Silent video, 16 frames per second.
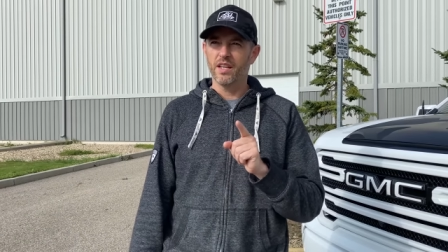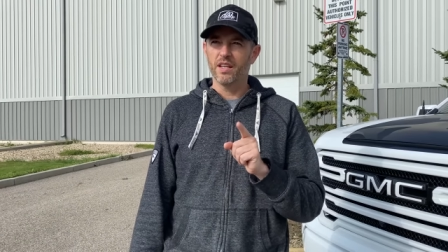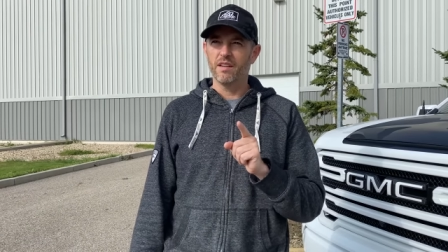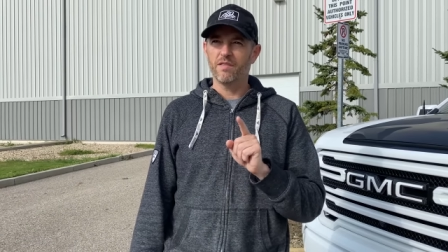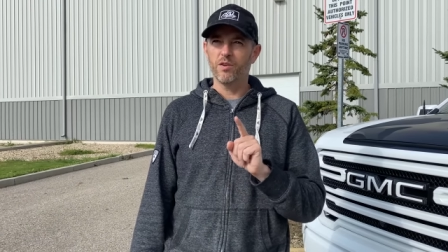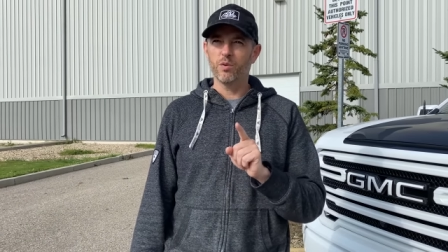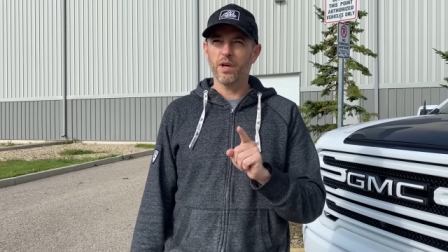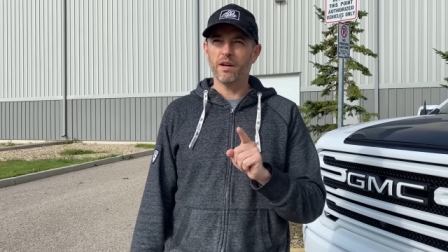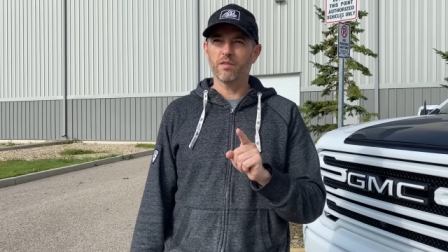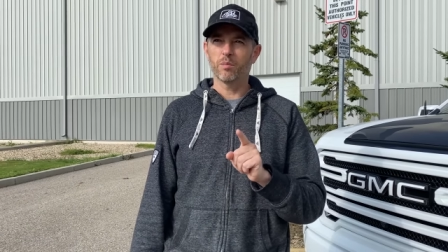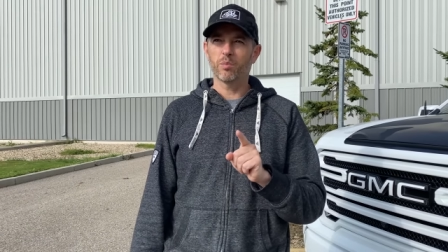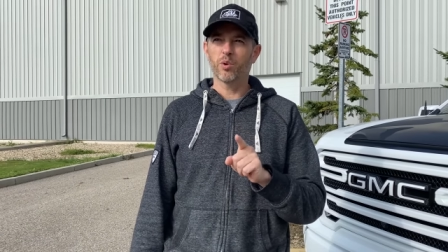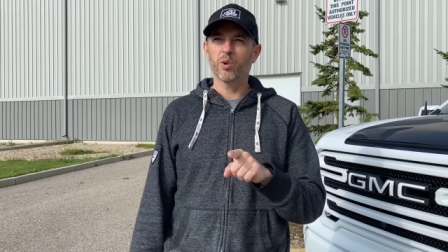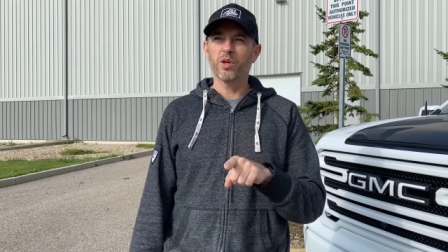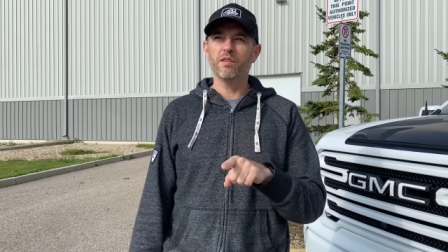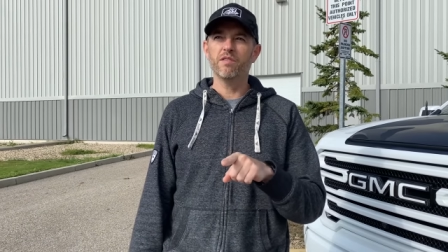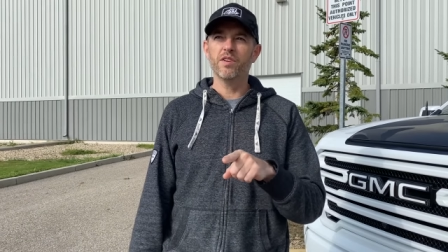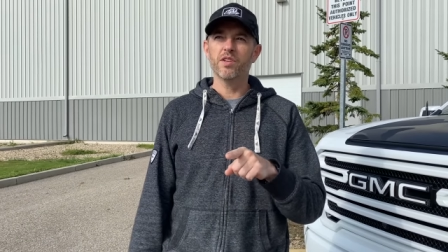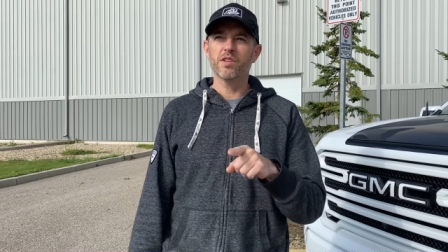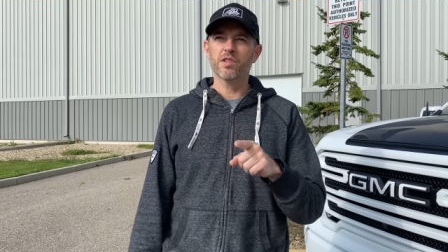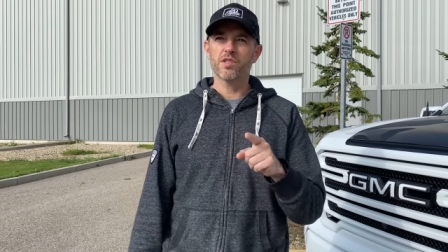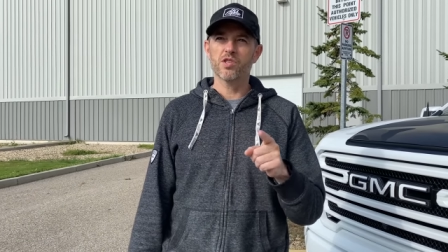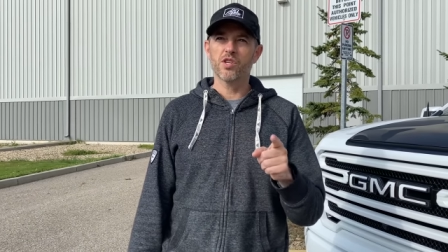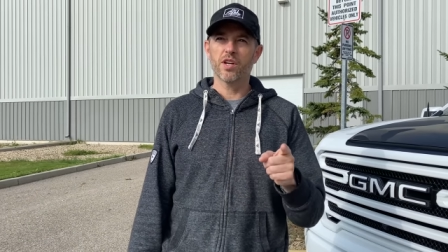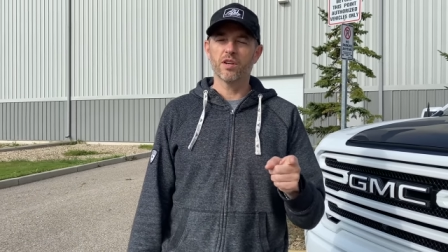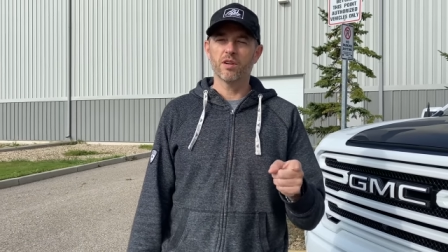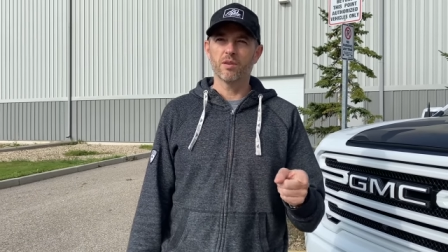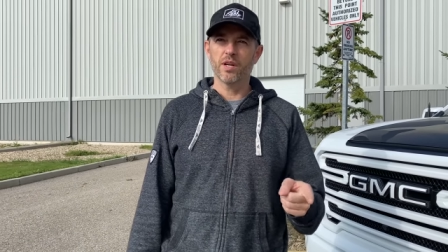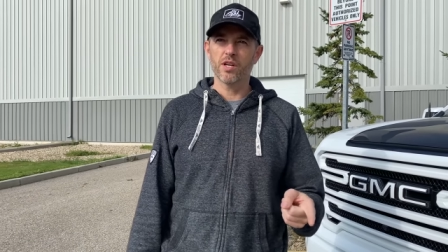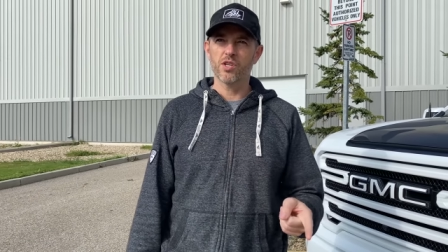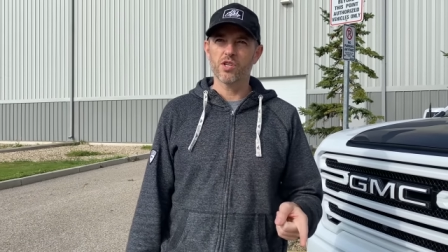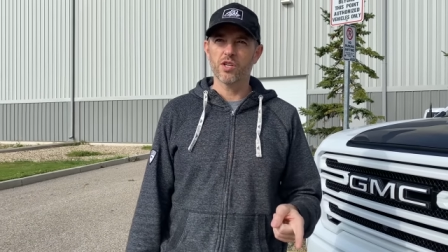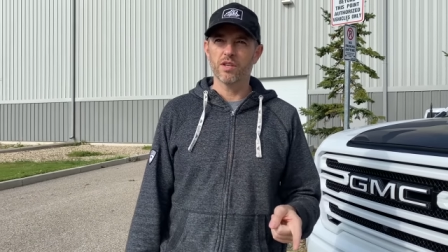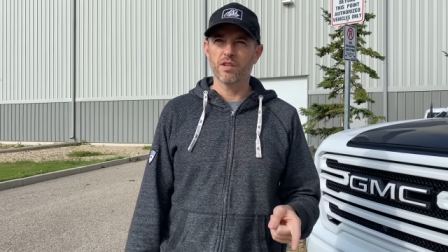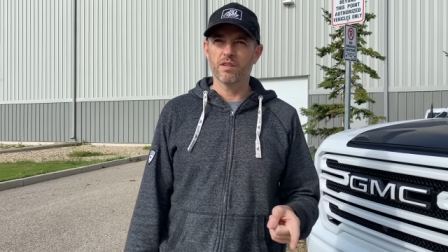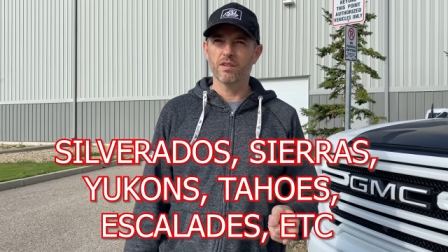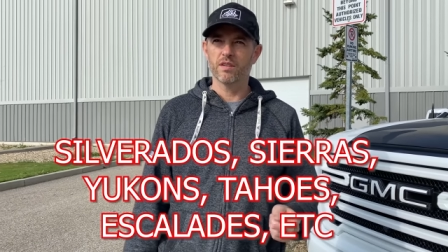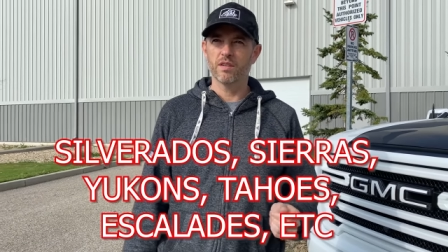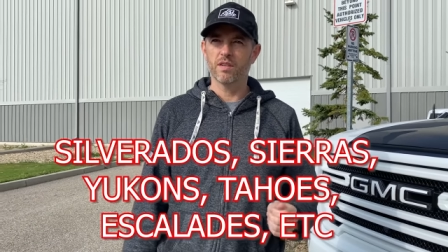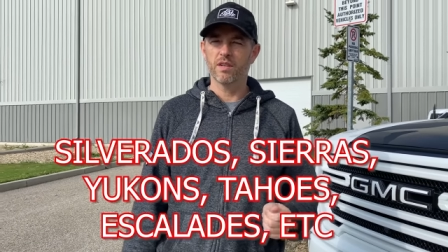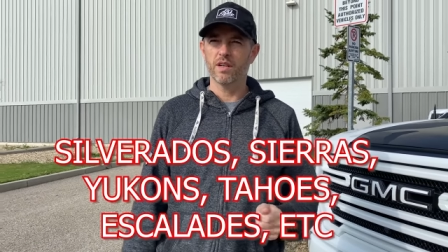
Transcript: If you have a previous generation